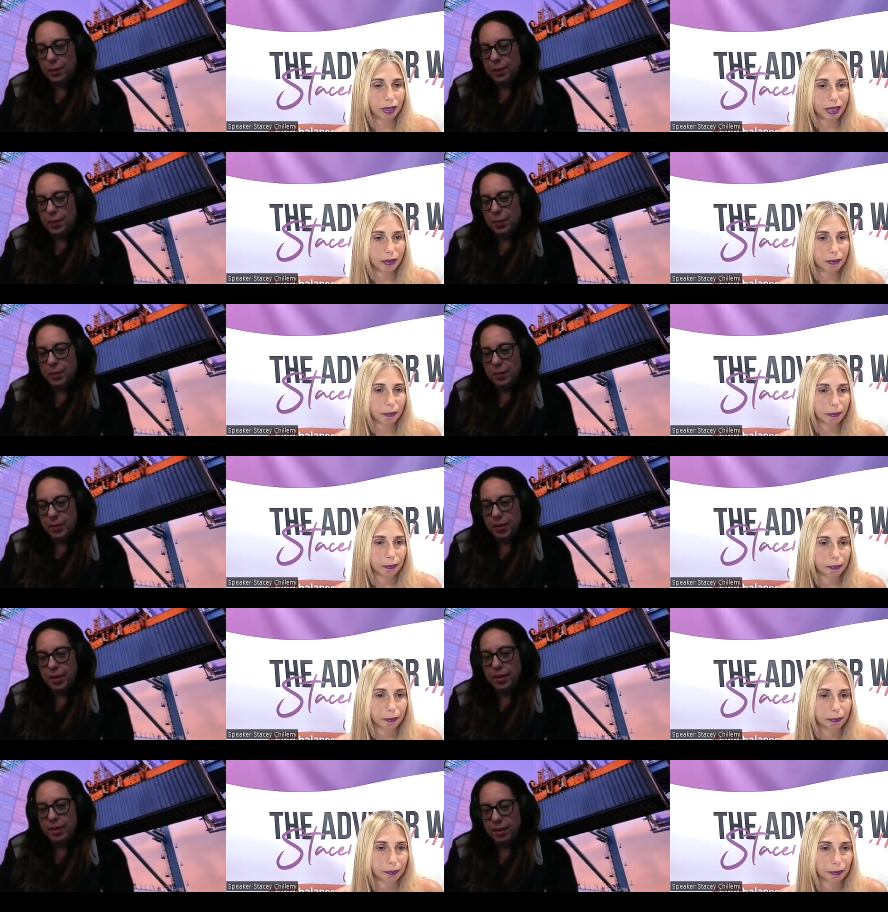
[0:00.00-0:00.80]

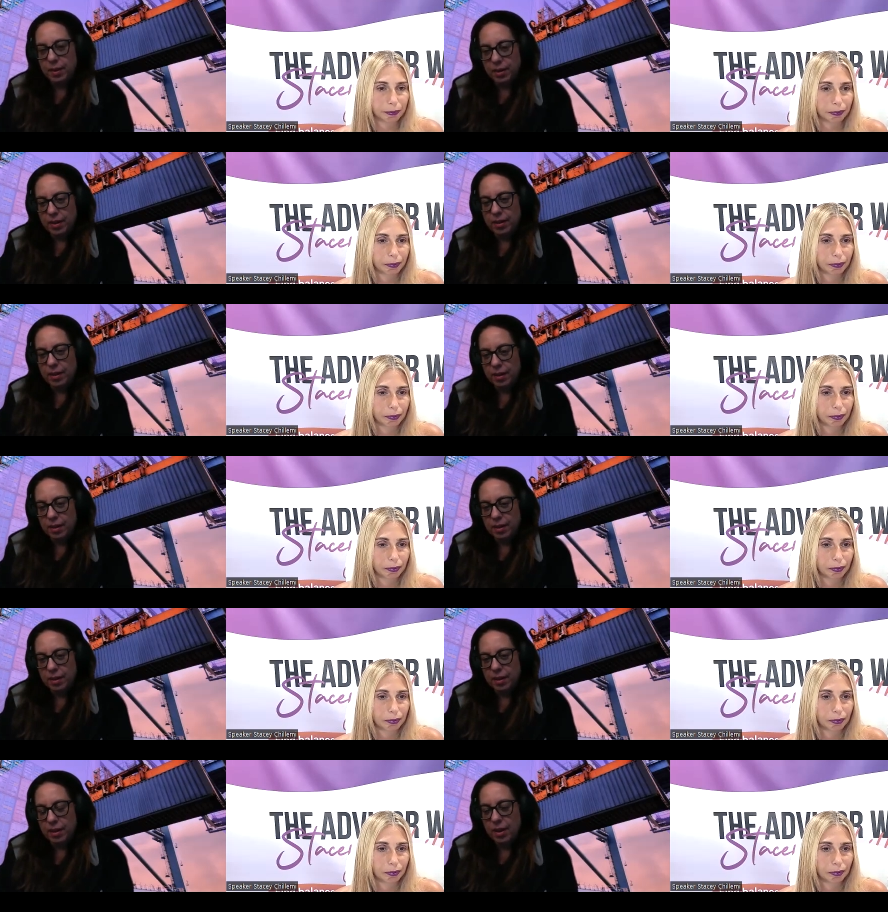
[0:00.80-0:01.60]
Speaker 1: globally?
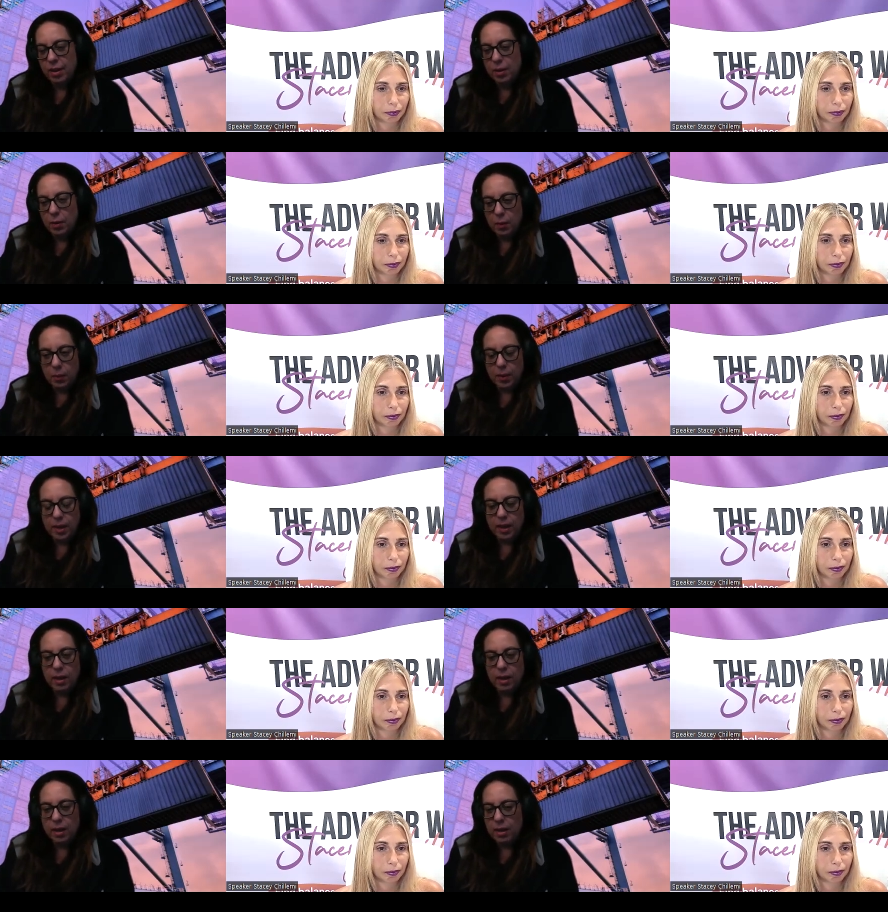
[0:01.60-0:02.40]

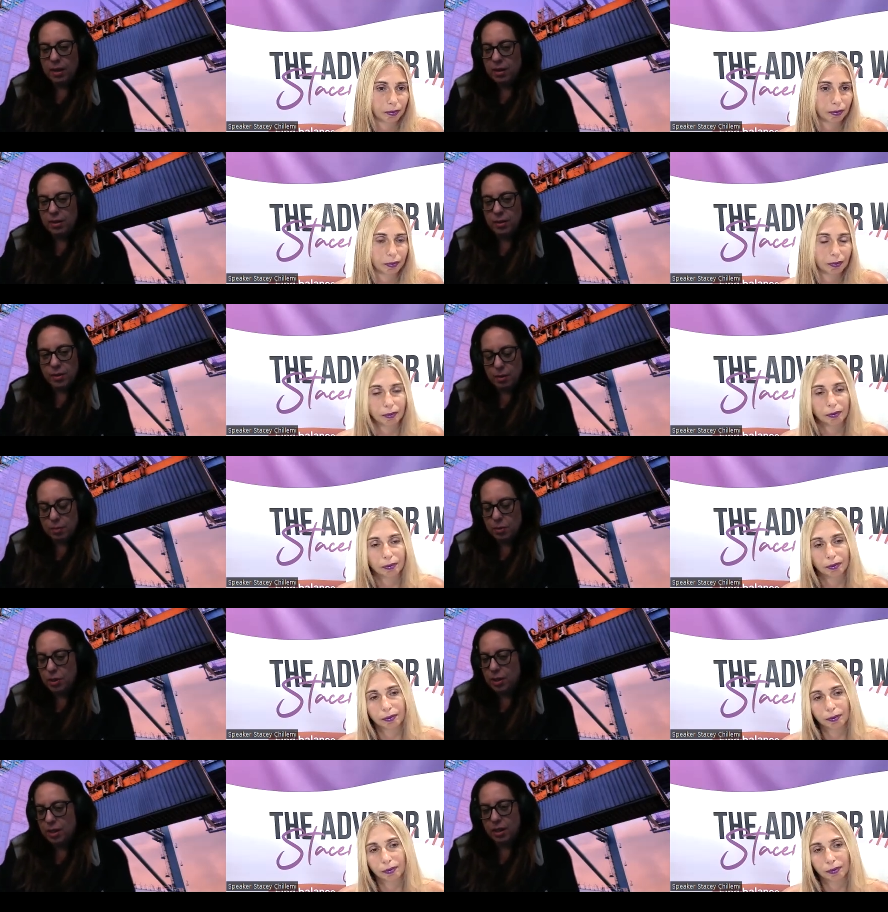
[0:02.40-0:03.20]
Speaker 2: We
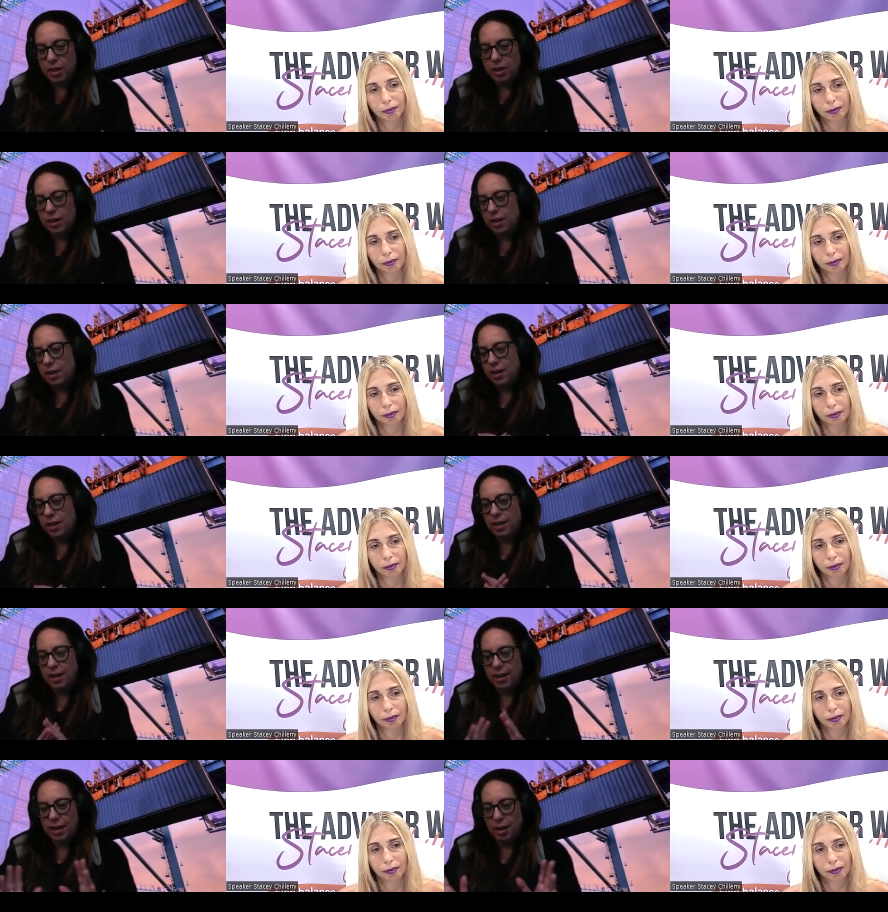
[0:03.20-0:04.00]
conceptually
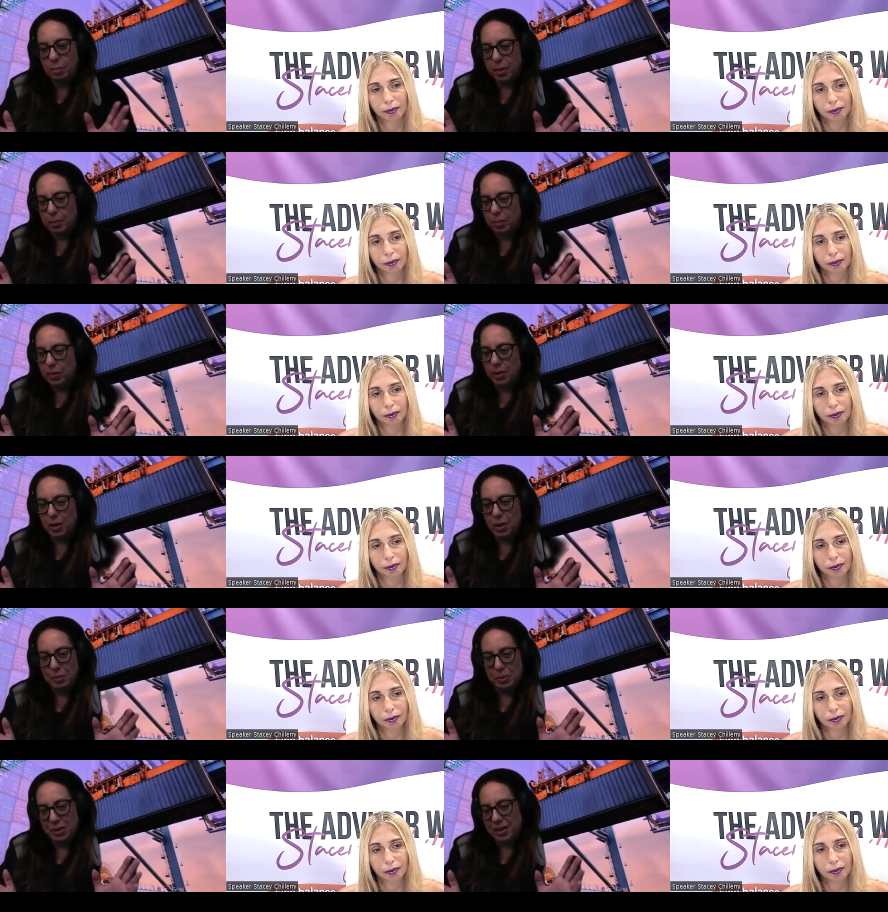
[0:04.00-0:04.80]
help people
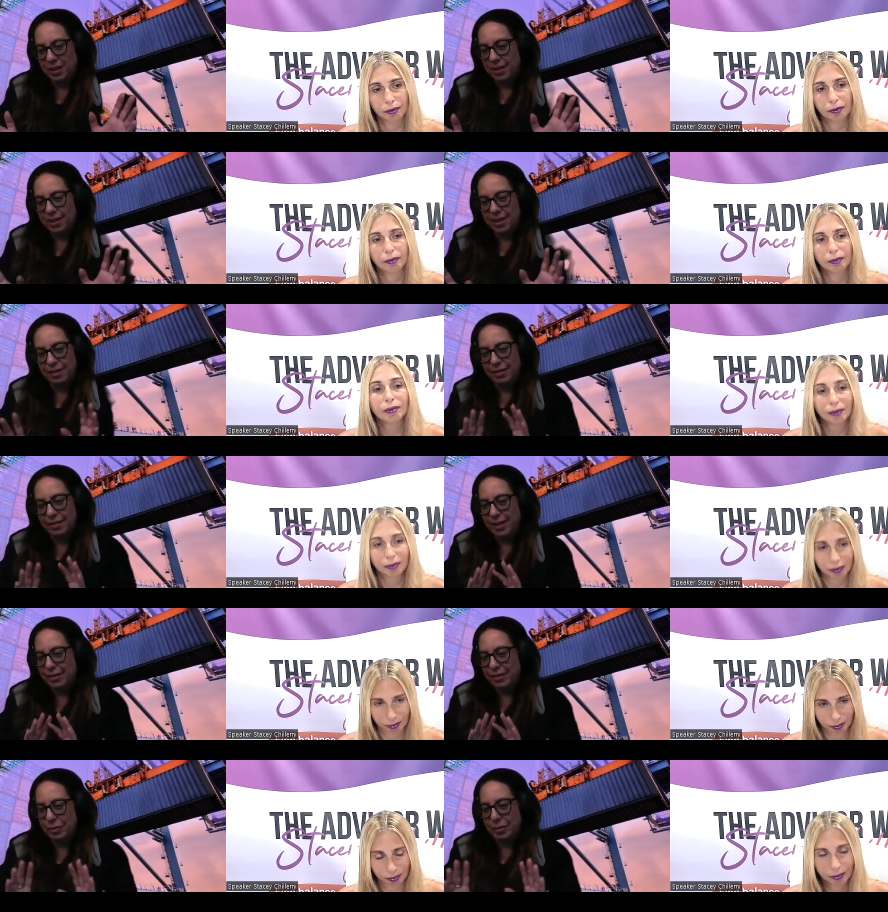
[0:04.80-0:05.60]
globally. Uh,
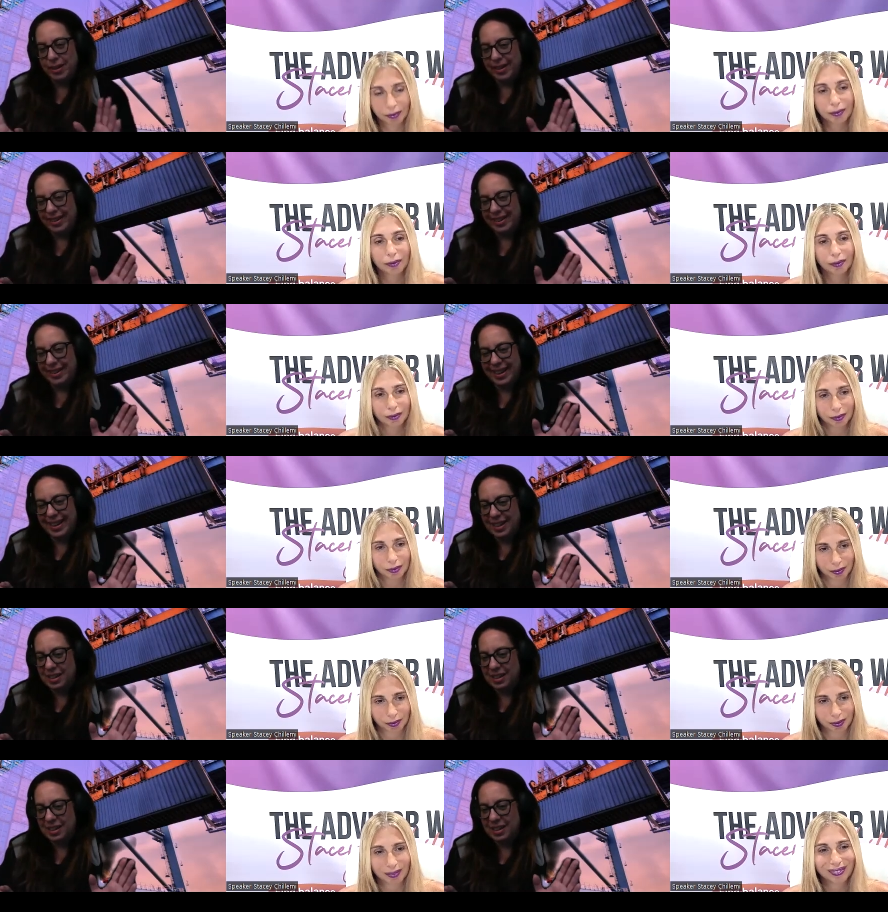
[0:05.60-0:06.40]
everyone
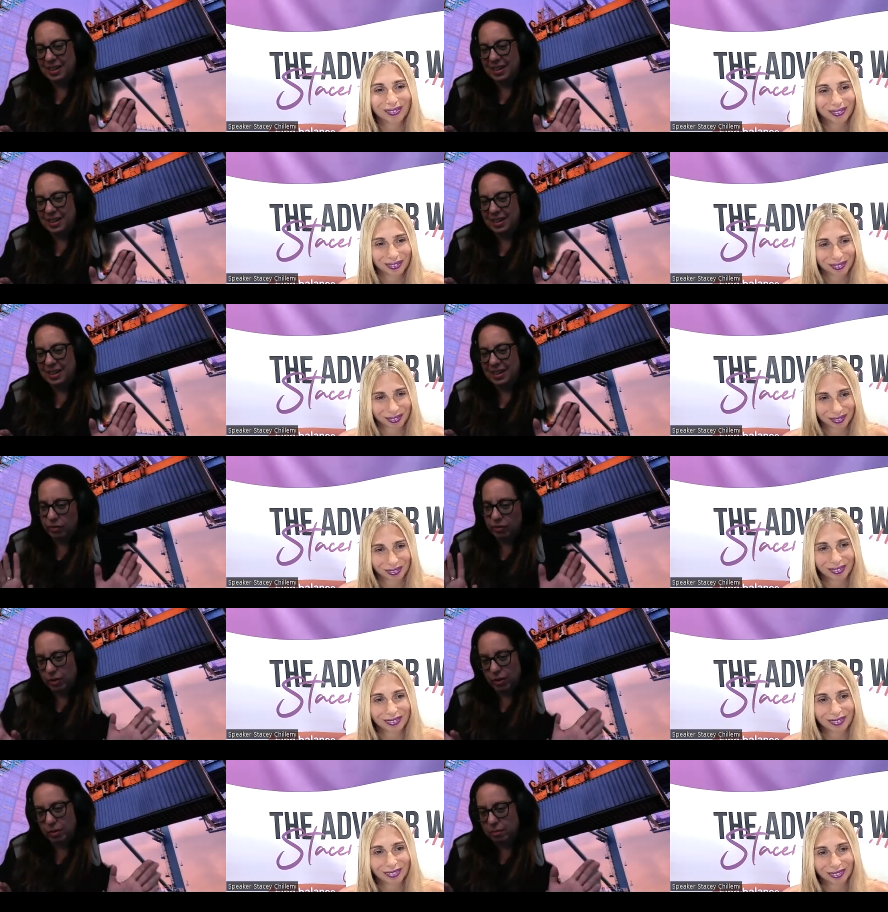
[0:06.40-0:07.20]
can log
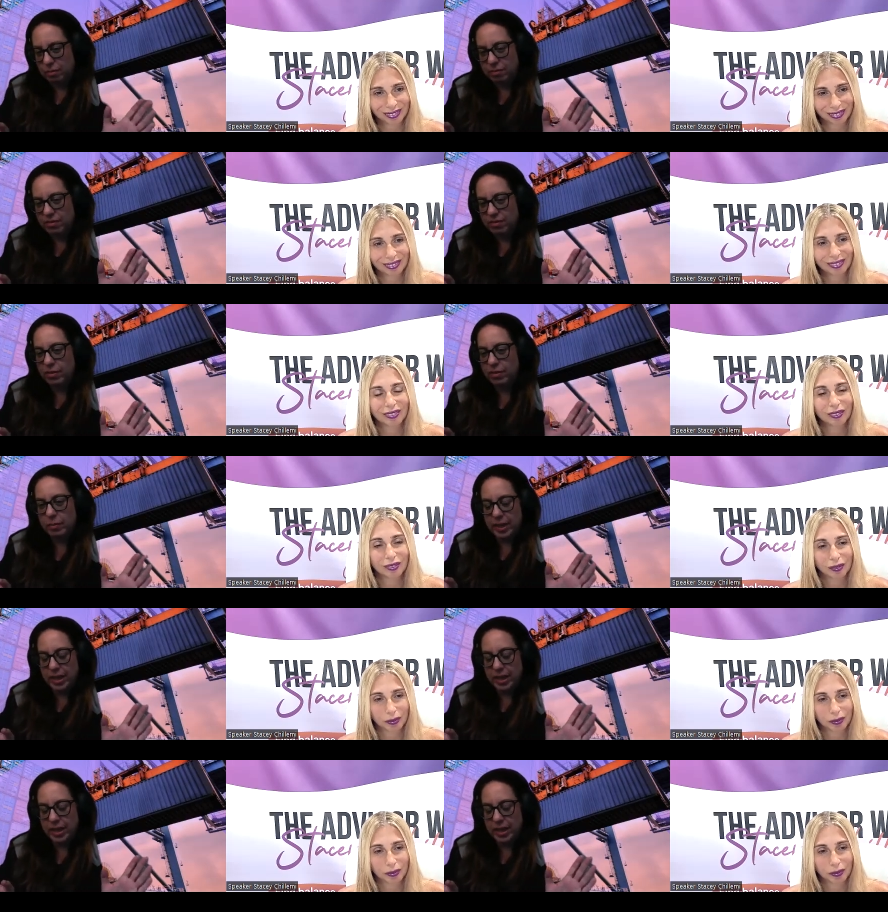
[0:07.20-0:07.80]
in from,